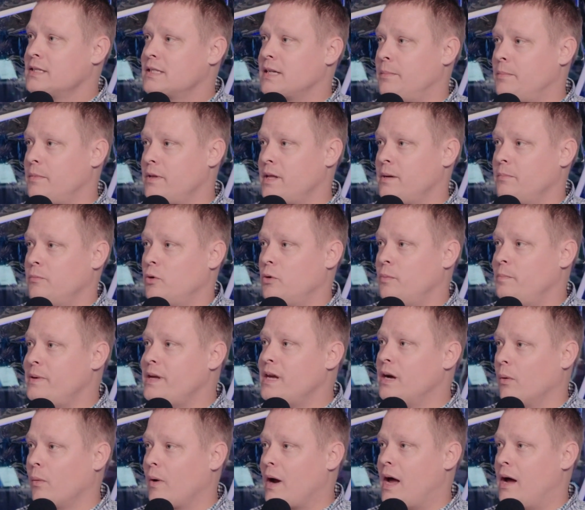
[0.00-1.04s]
Some of them will
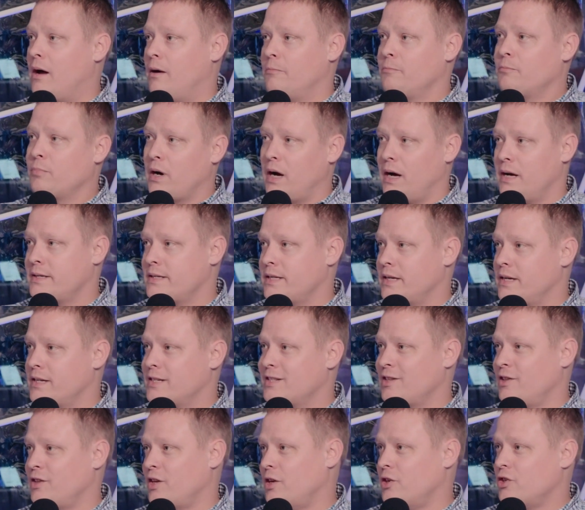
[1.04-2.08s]
be around
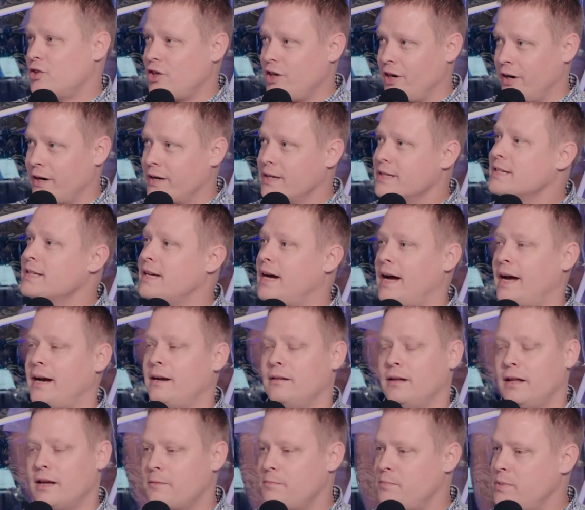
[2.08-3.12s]
process on the engineering
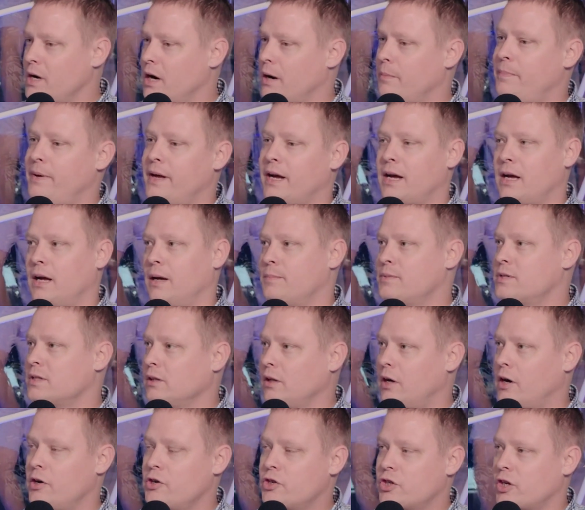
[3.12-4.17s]
side, like PR pickups,
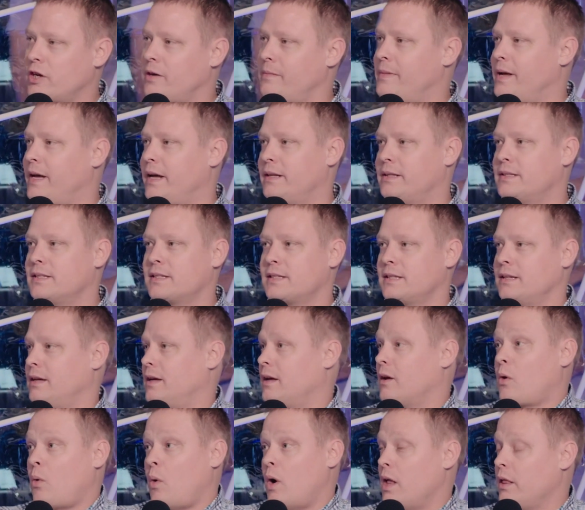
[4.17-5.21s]
large commits,
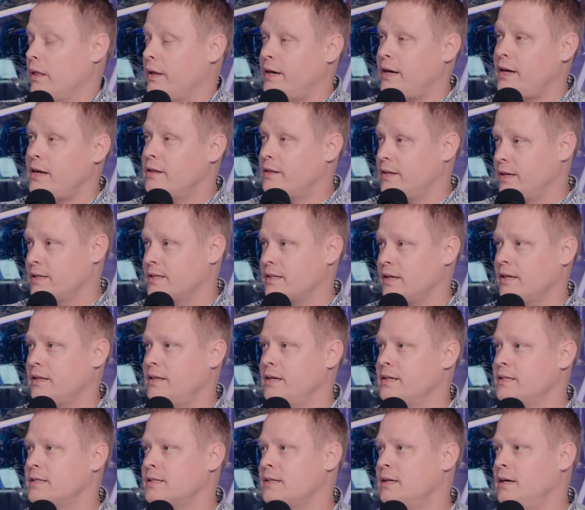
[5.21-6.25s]
quality, things like
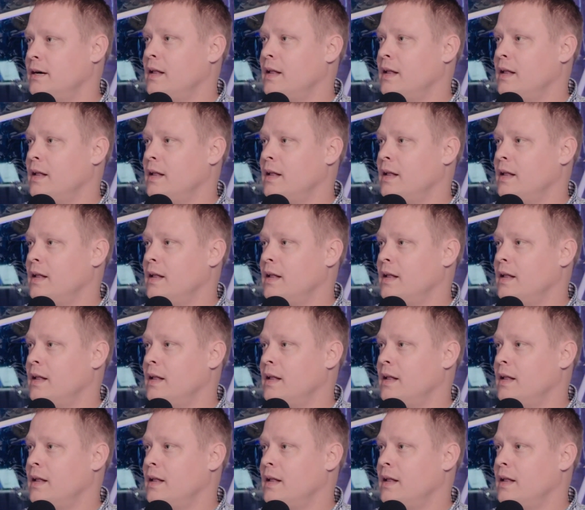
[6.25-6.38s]
this.